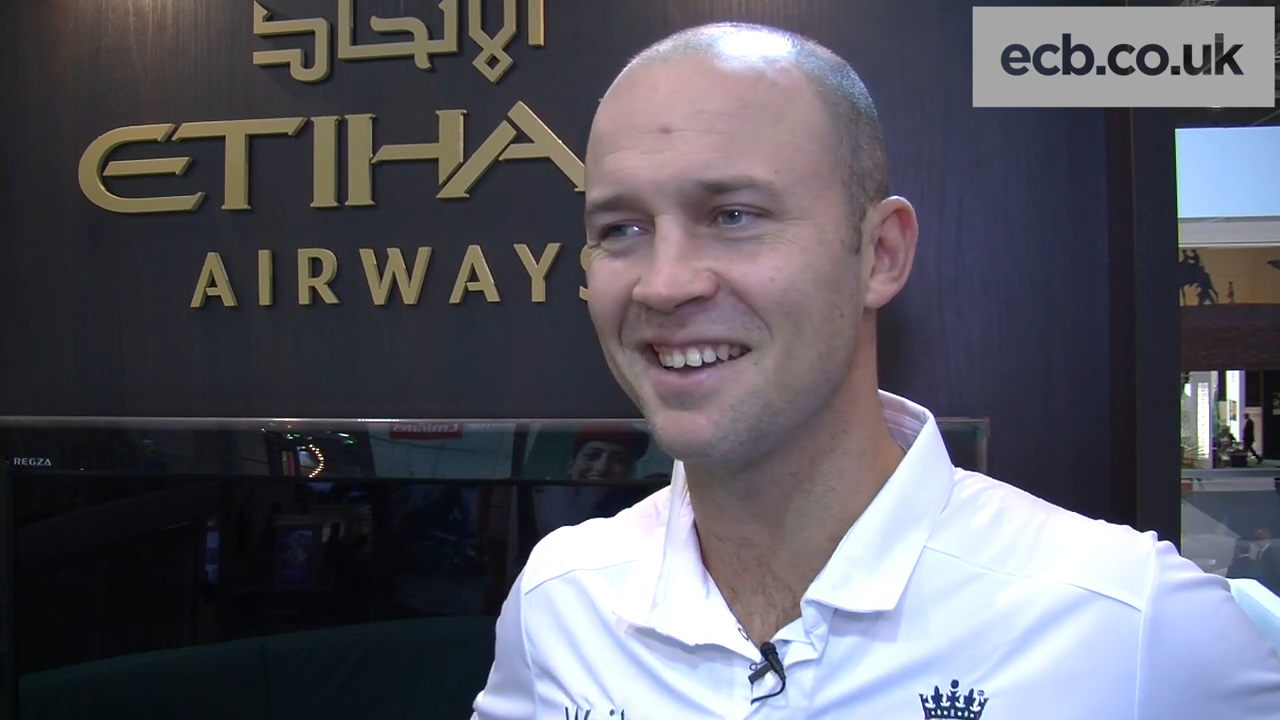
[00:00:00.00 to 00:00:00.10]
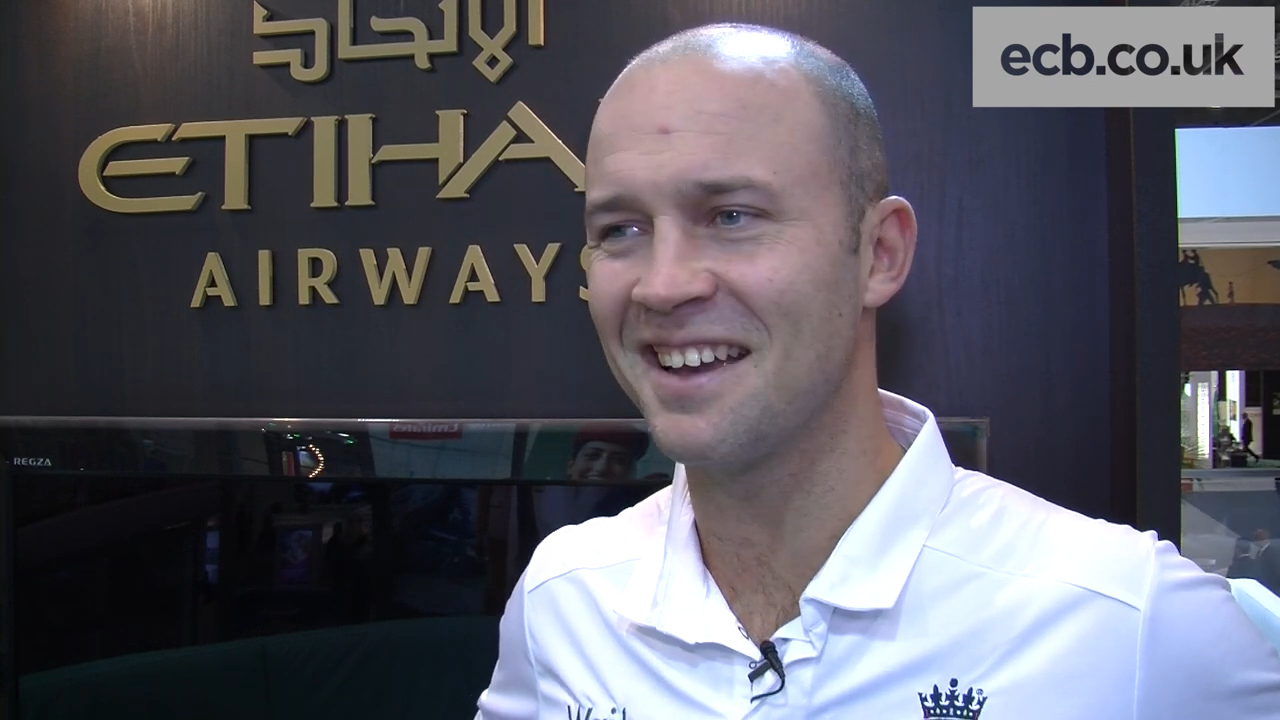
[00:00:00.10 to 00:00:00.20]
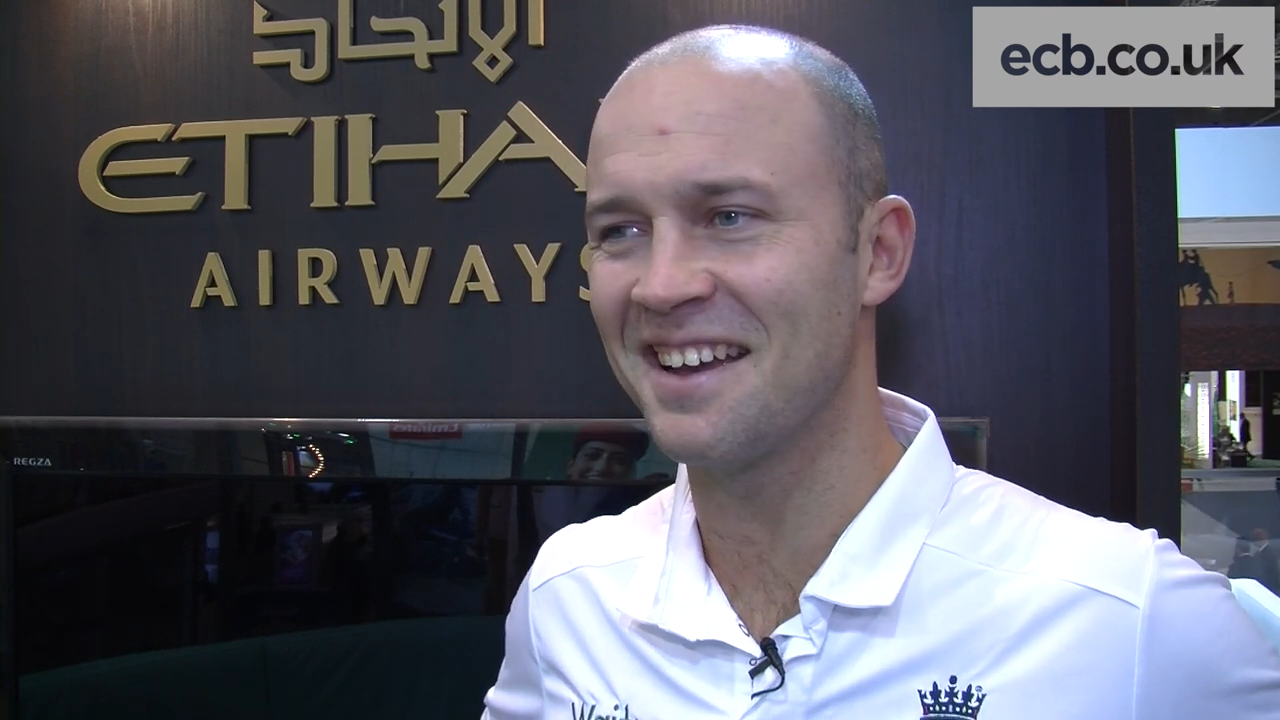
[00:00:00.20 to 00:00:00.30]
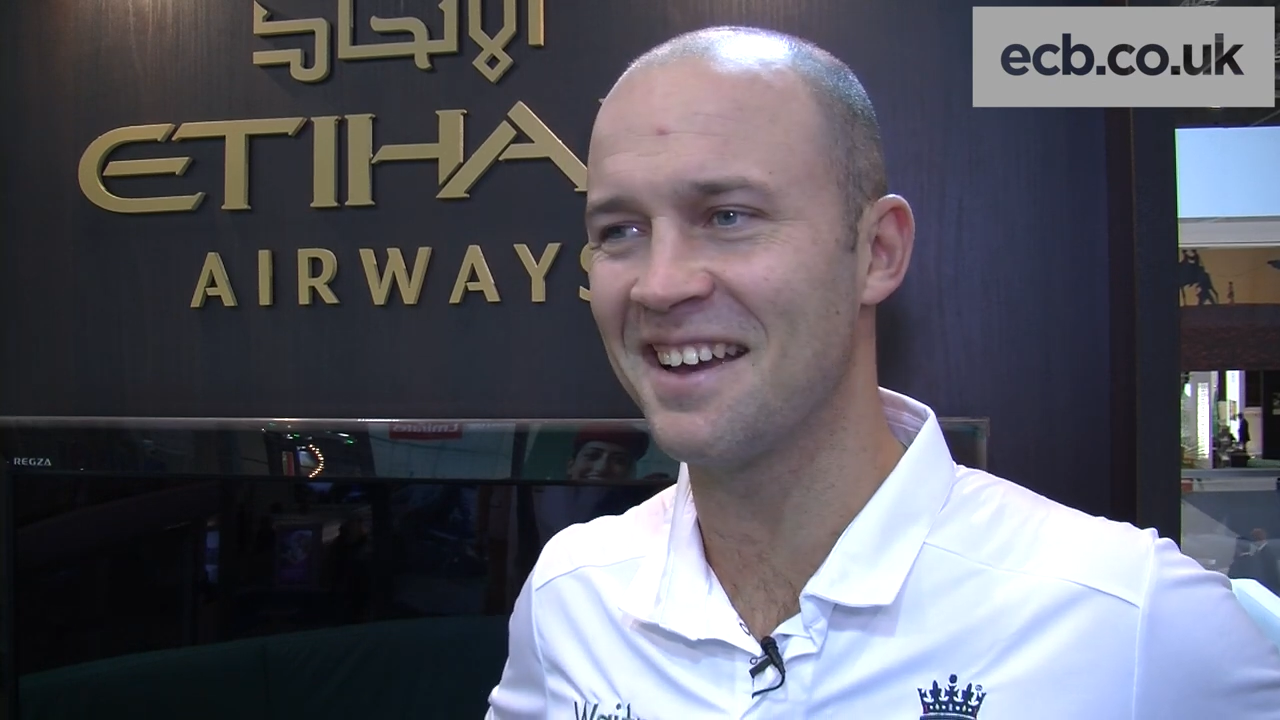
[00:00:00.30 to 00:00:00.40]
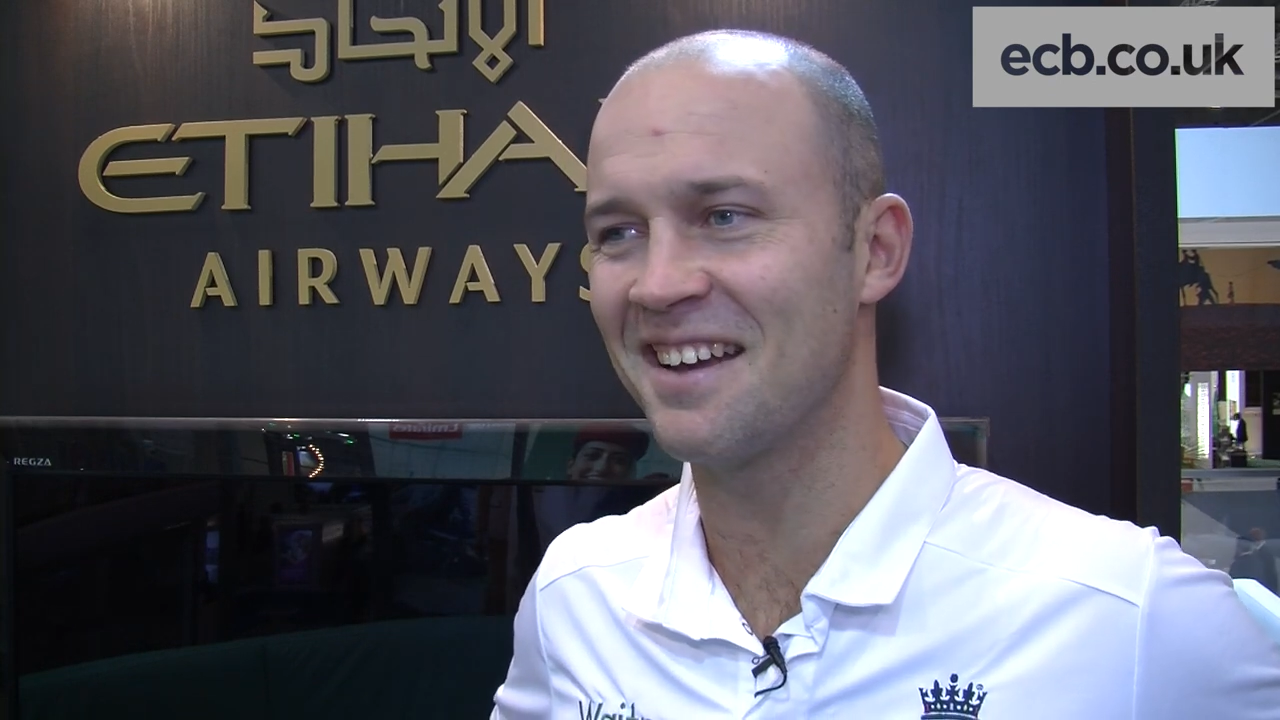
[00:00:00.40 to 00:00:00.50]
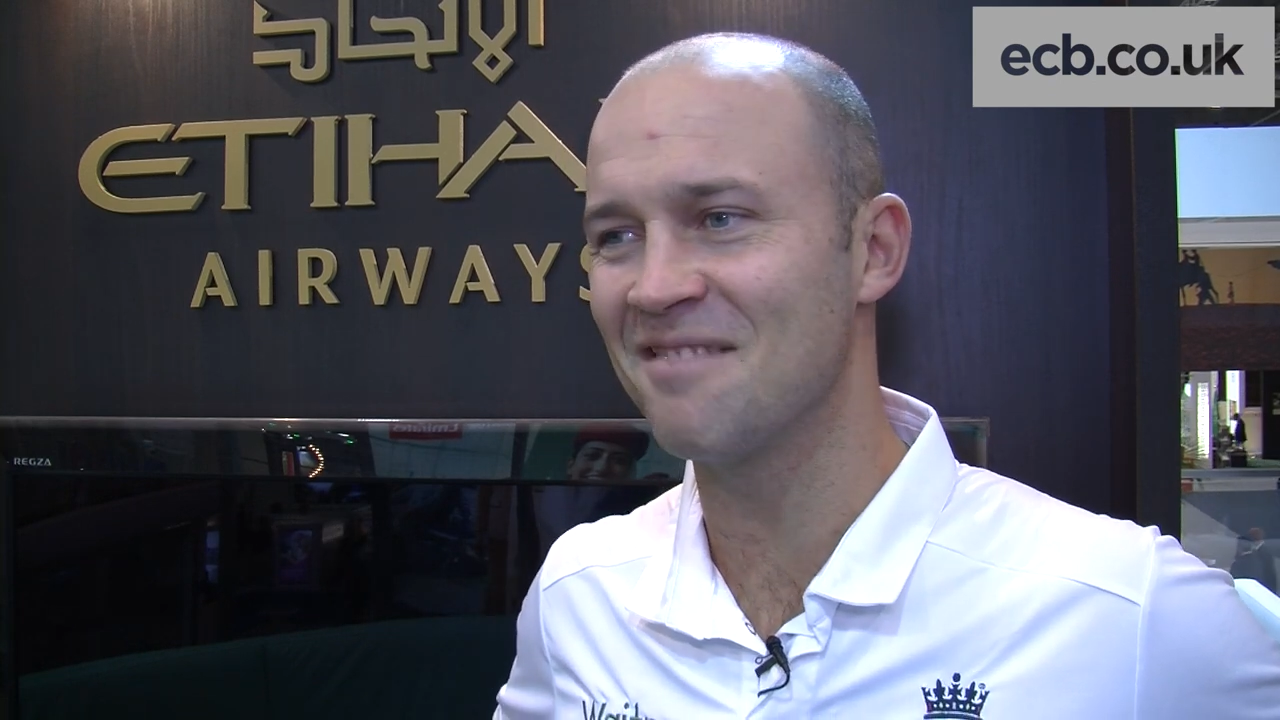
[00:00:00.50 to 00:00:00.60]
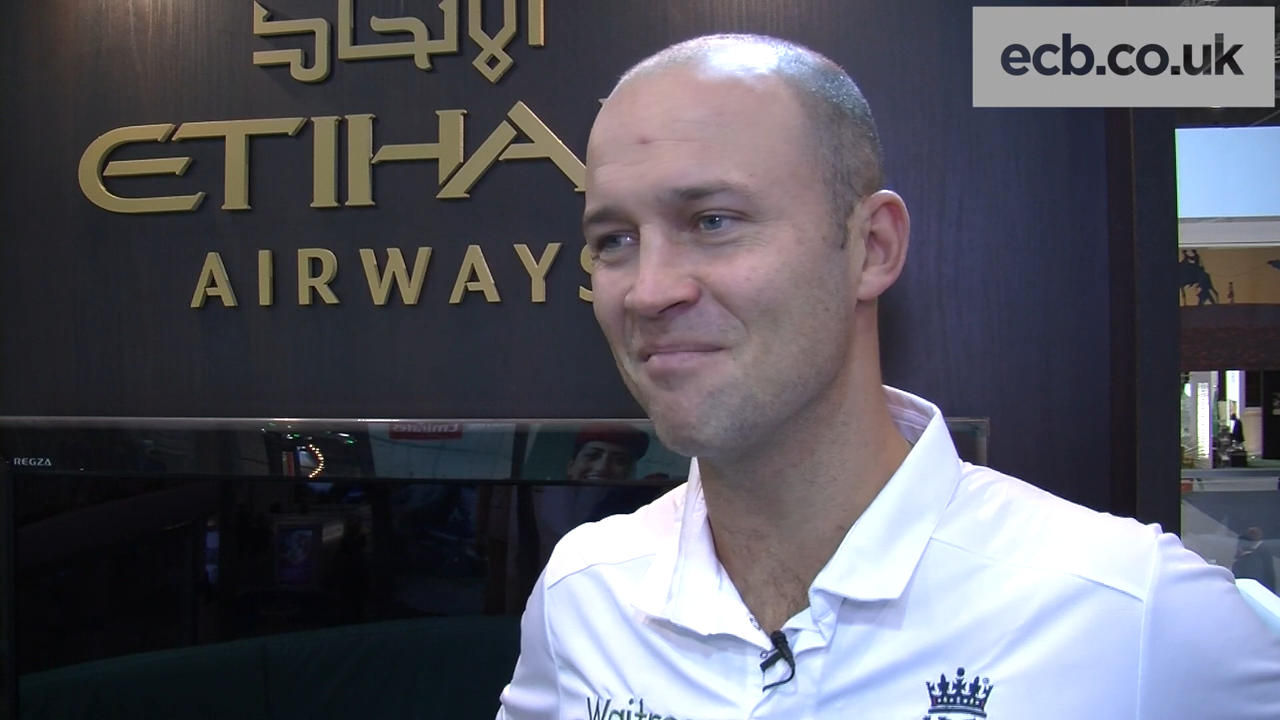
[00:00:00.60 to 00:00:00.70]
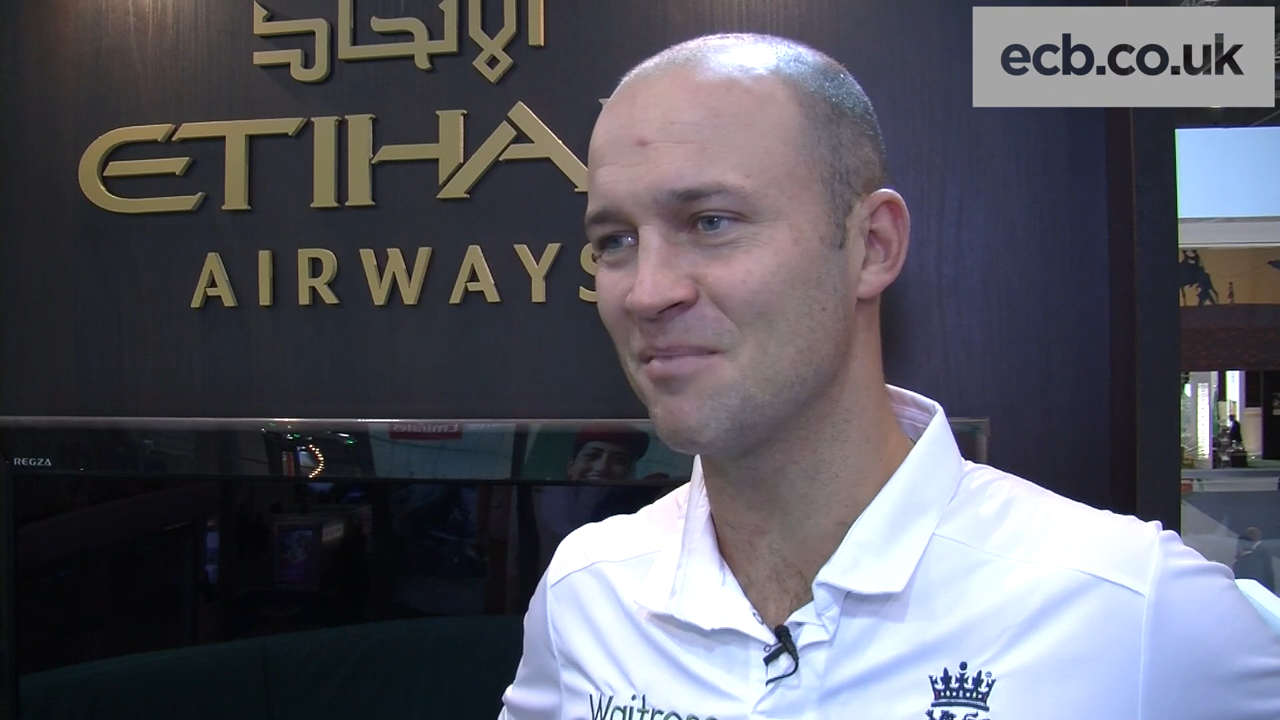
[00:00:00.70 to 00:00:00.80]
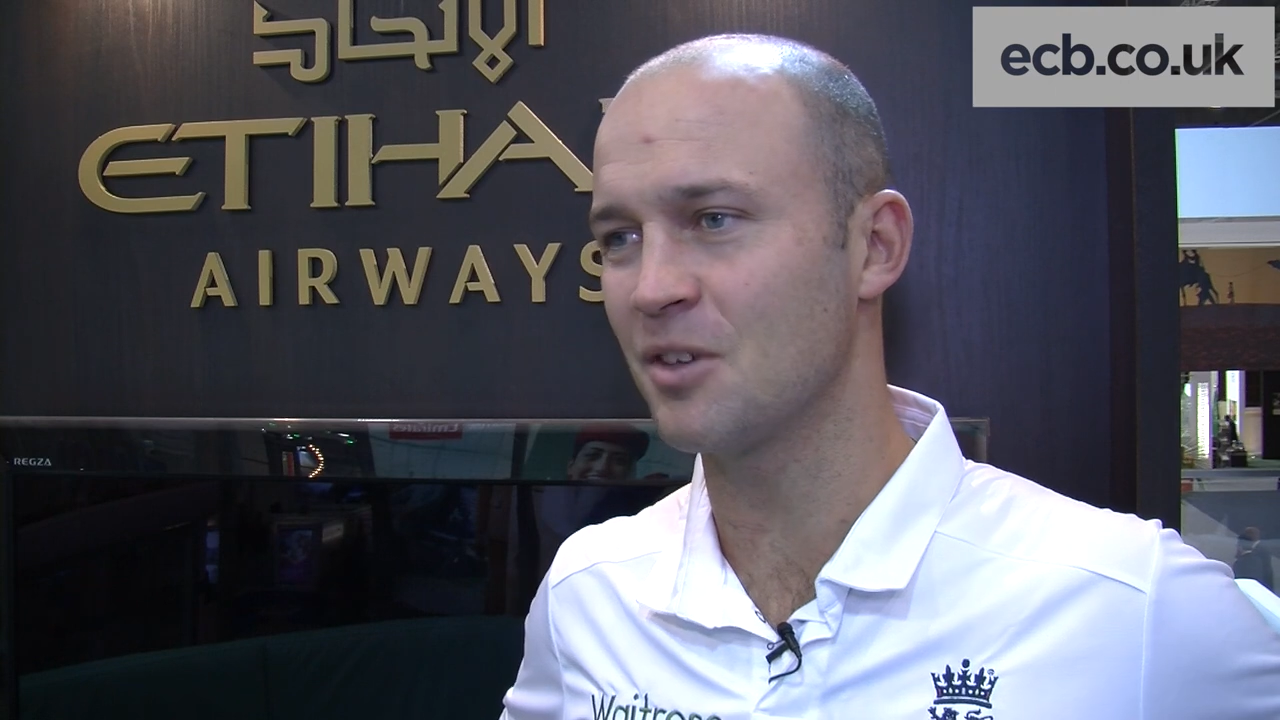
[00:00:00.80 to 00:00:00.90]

Um,